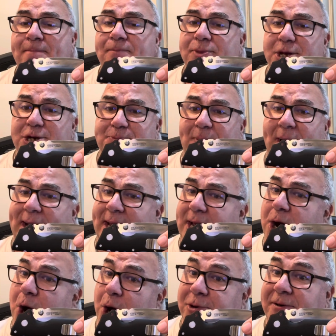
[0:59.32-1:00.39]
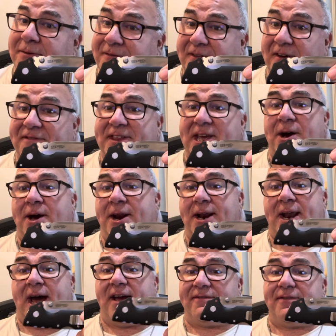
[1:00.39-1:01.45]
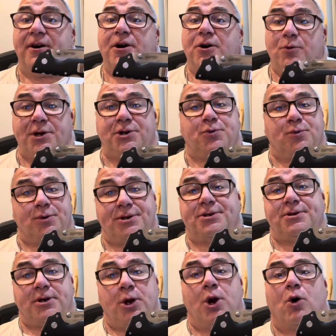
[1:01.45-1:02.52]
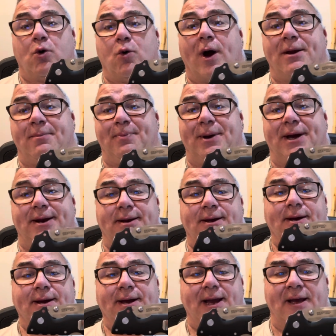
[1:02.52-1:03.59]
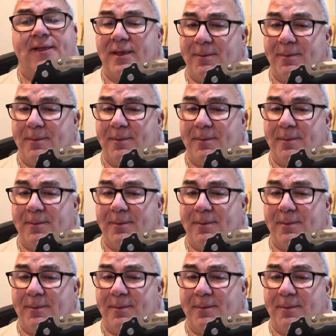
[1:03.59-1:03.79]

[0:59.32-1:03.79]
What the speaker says: to spending $150 on a knife, which was, quite a bit in the